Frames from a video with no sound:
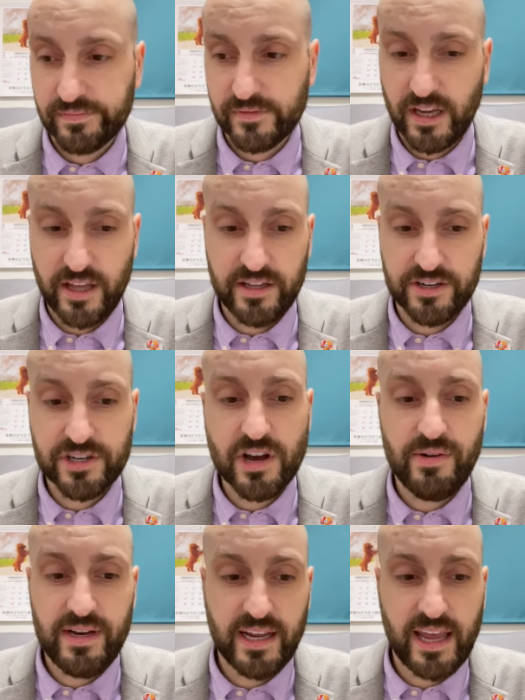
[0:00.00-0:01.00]
And there's
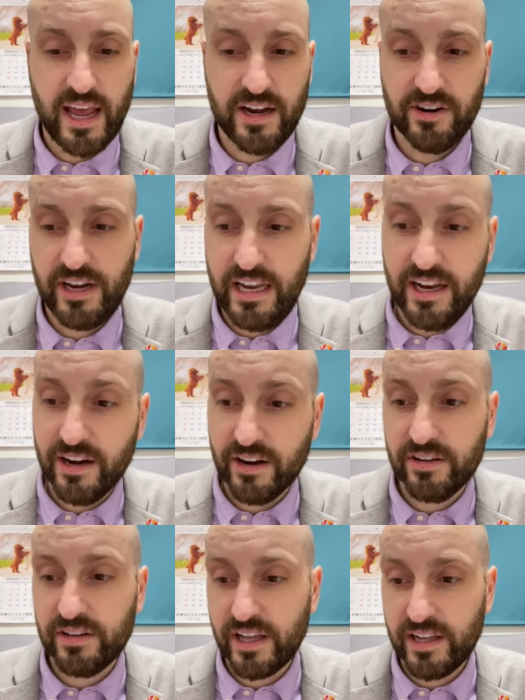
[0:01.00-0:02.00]
no indicator
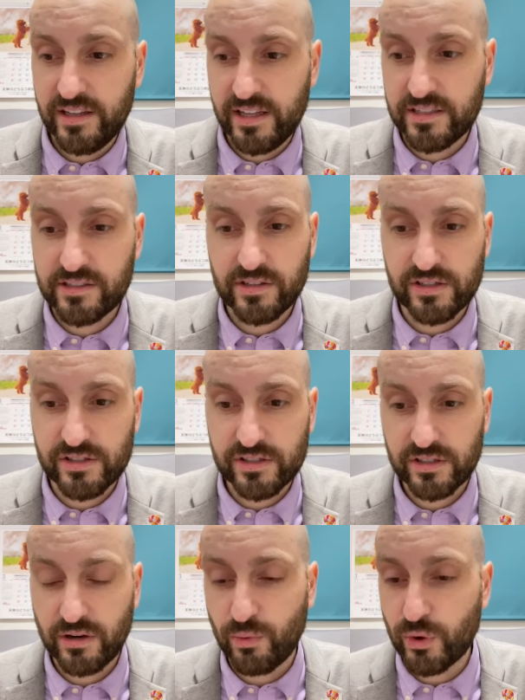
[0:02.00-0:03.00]
here that this
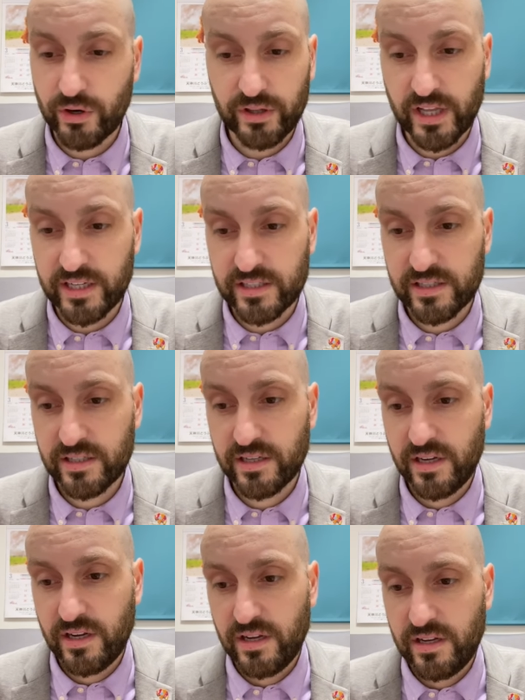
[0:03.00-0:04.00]
is a word that's
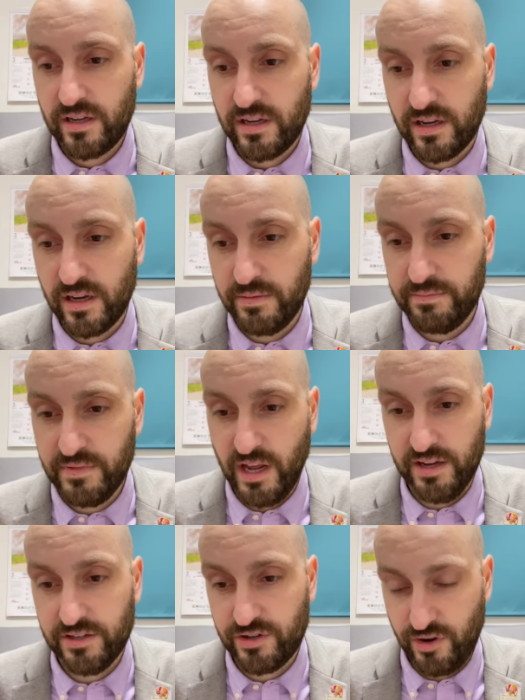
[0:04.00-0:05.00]

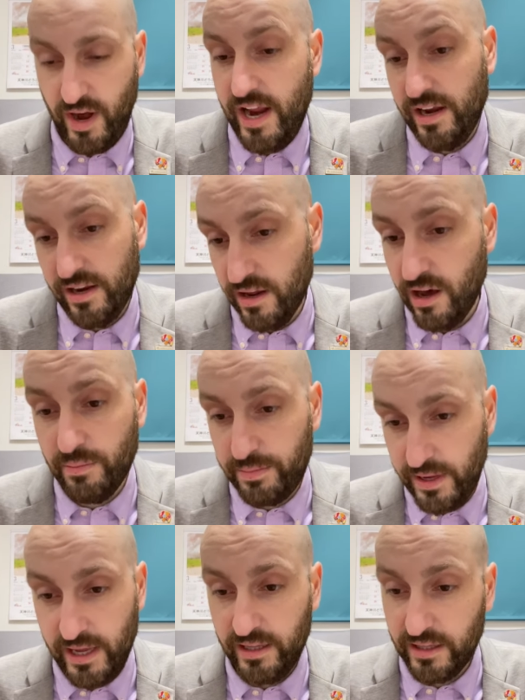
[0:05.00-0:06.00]
not straight up
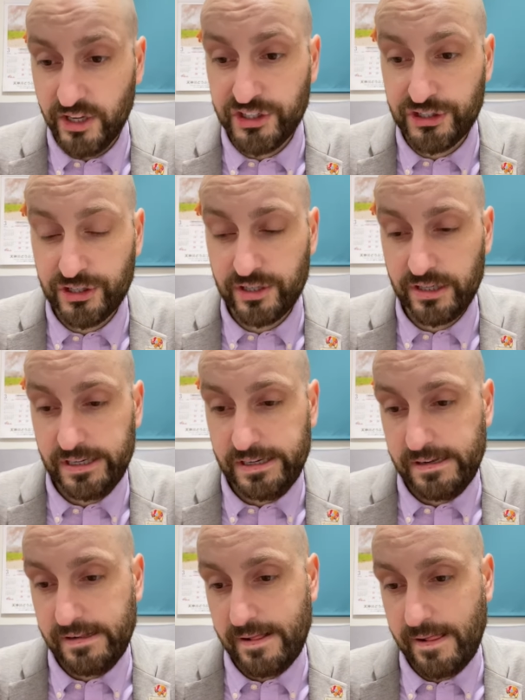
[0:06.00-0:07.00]
English.
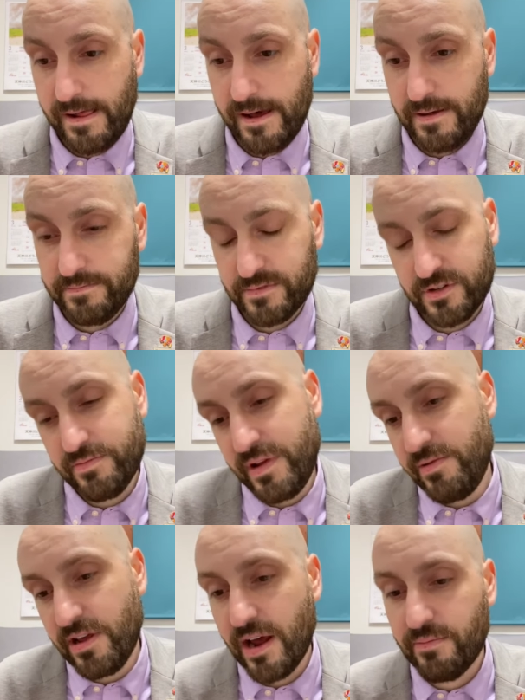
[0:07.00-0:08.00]
So
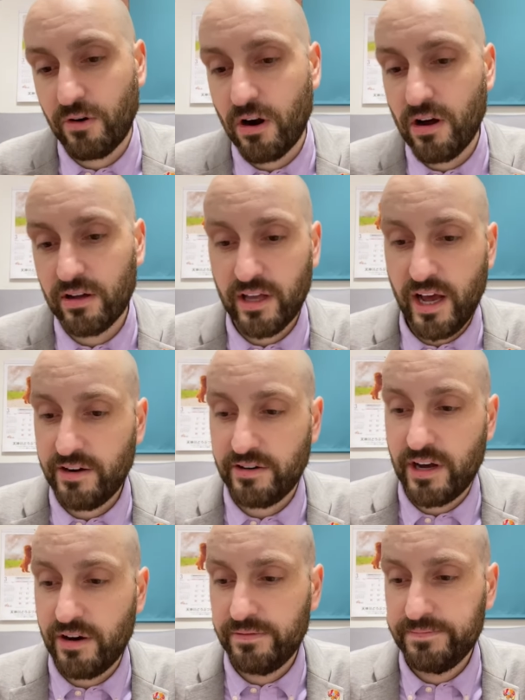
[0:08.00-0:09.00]
maybe I'm wrong. I don't
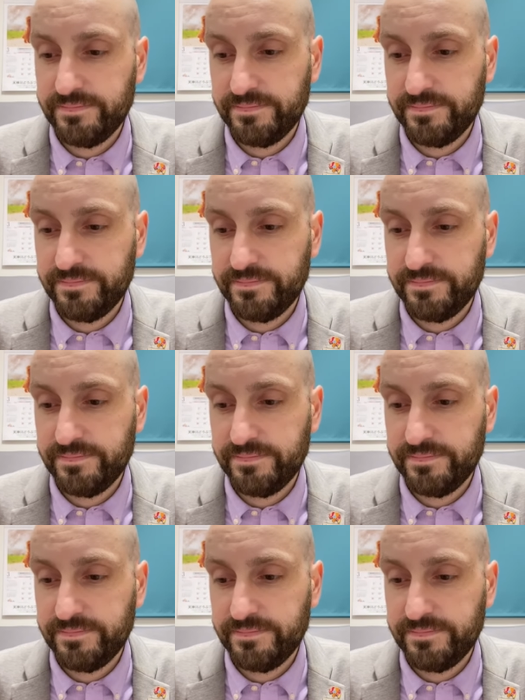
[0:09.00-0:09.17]
know.